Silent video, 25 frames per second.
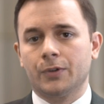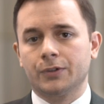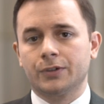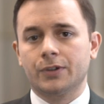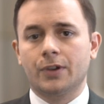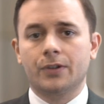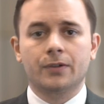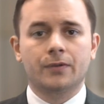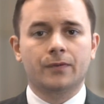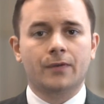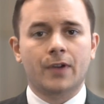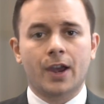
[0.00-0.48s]
There's
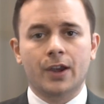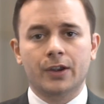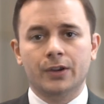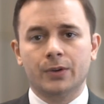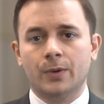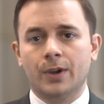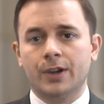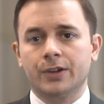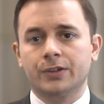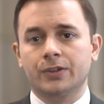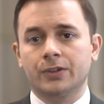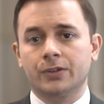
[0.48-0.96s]
other
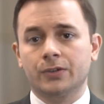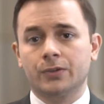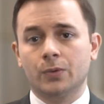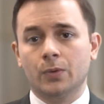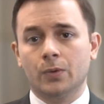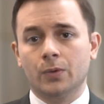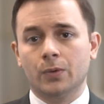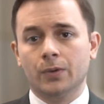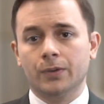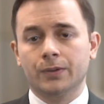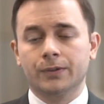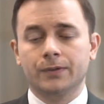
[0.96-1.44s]
valuation
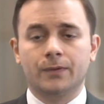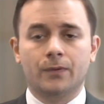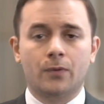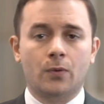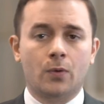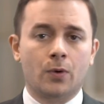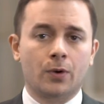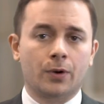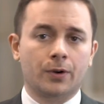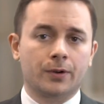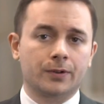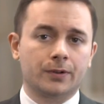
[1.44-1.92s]
tools
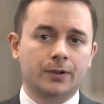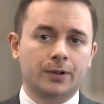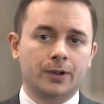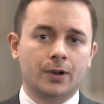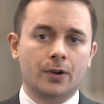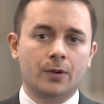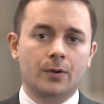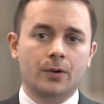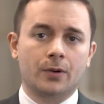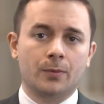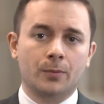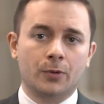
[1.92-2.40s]
for
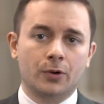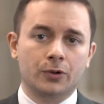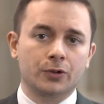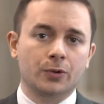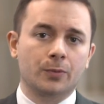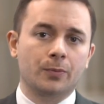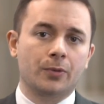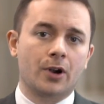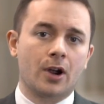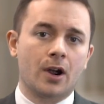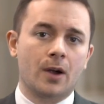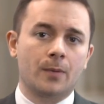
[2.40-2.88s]

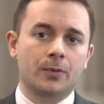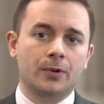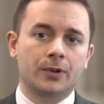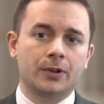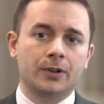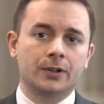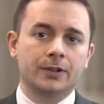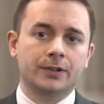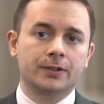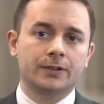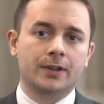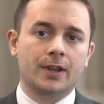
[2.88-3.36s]
commercial
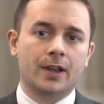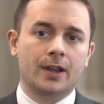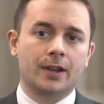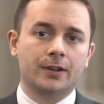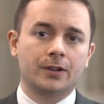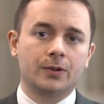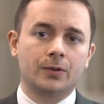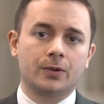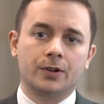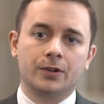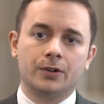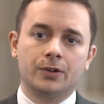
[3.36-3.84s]
properties that
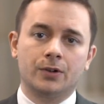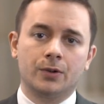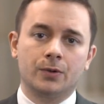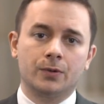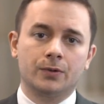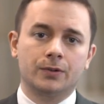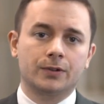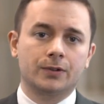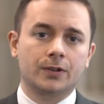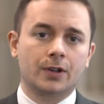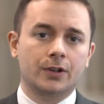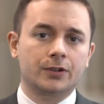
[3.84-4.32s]
you can
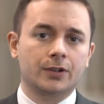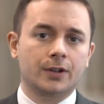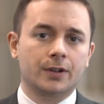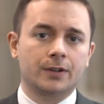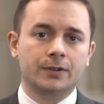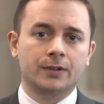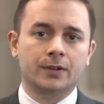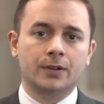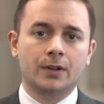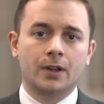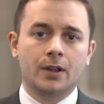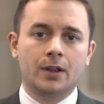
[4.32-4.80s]
use, such
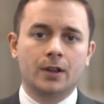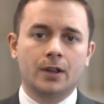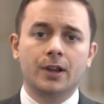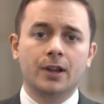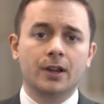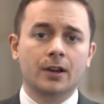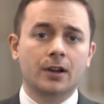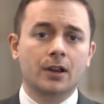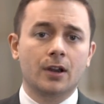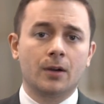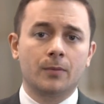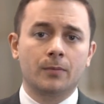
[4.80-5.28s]
as
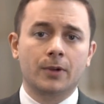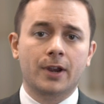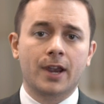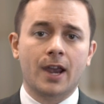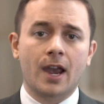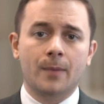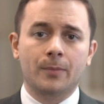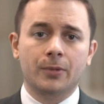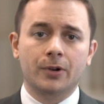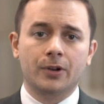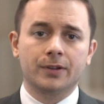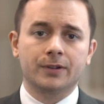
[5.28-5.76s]
income
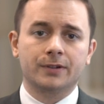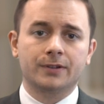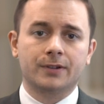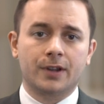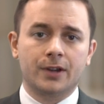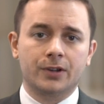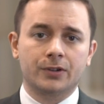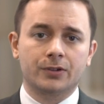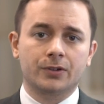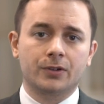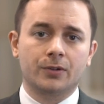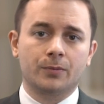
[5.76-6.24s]

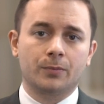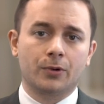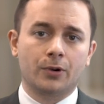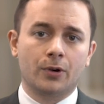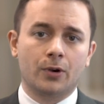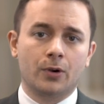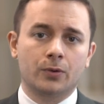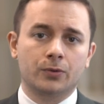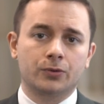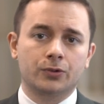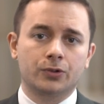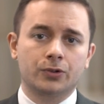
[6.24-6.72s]
capitalization
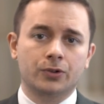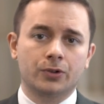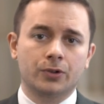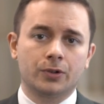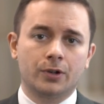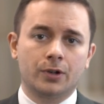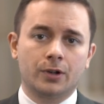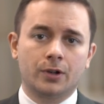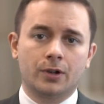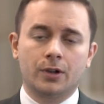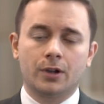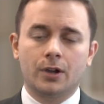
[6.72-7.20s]
approach,
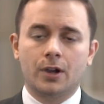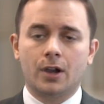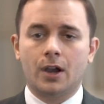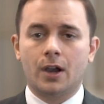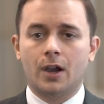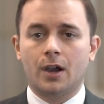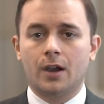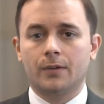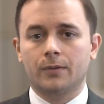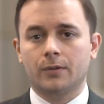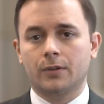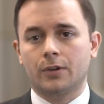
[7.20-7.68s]

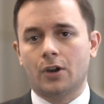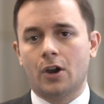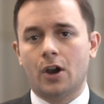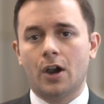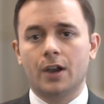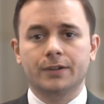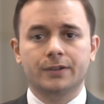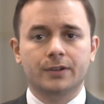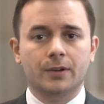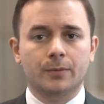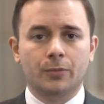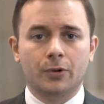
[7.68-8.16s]

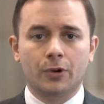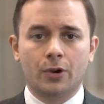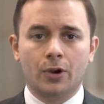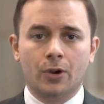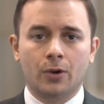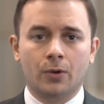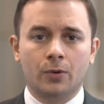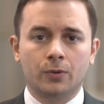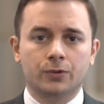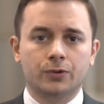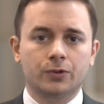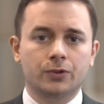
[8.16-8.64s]
cost
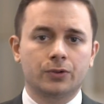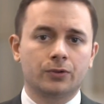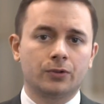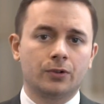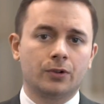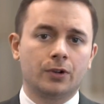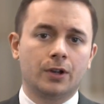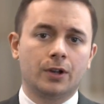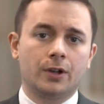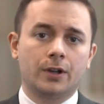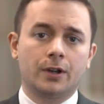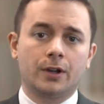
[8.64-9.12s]
approach,
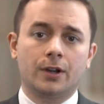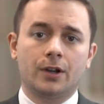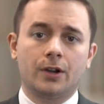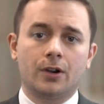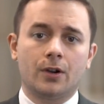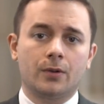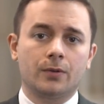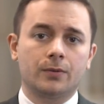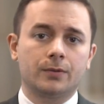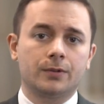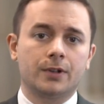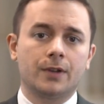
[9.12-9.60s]

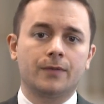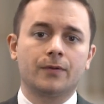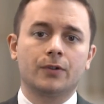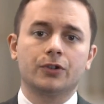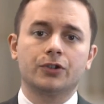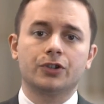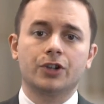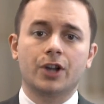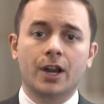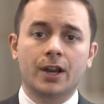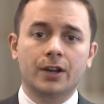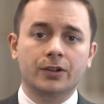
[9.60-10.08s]

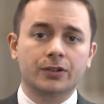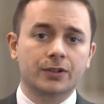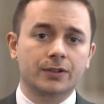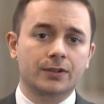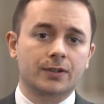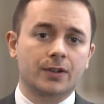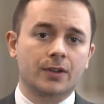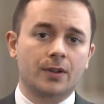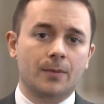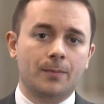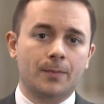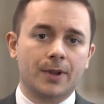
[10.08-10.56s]
different
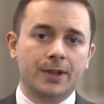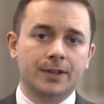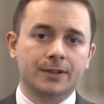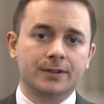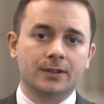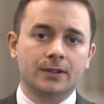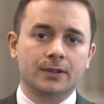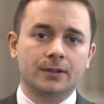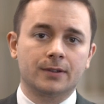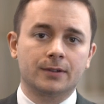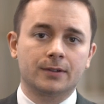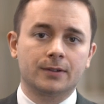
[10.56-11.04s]
changes to the
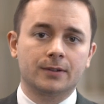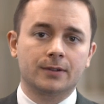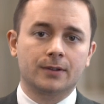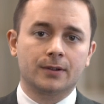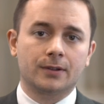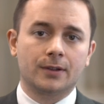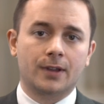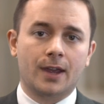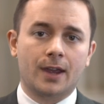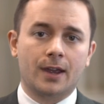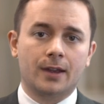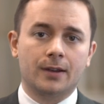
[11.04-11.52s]
business
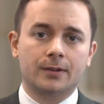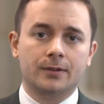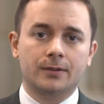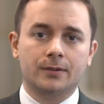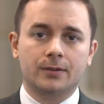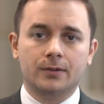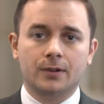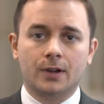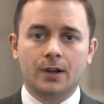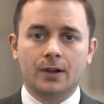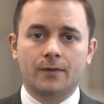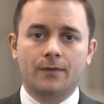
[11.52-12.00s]
that
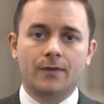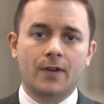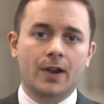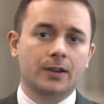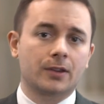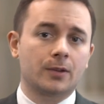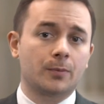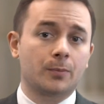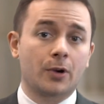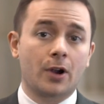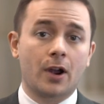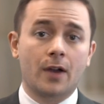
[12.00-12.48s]
can
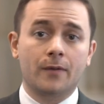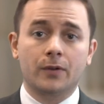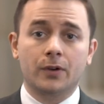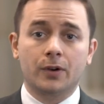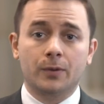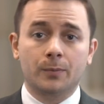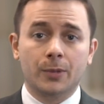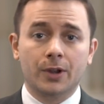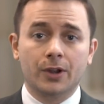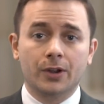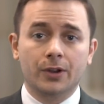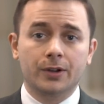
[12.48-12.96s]
affect the
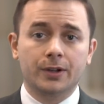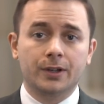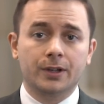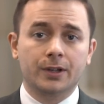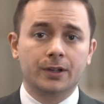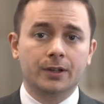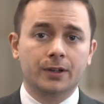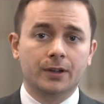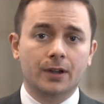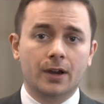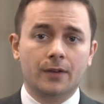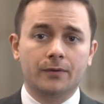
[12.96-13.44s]

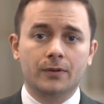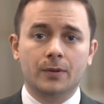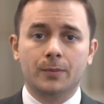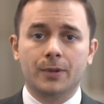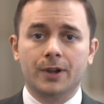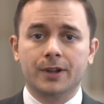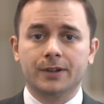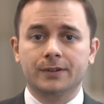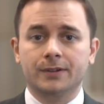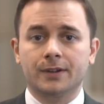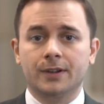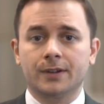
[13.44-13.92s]
profitability of the
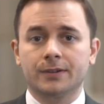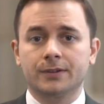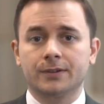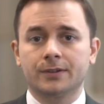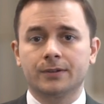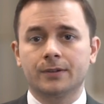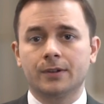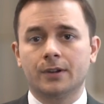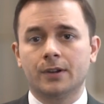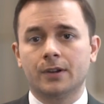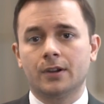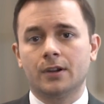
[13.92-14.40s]

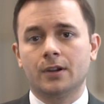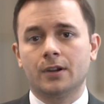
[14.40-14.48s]
business.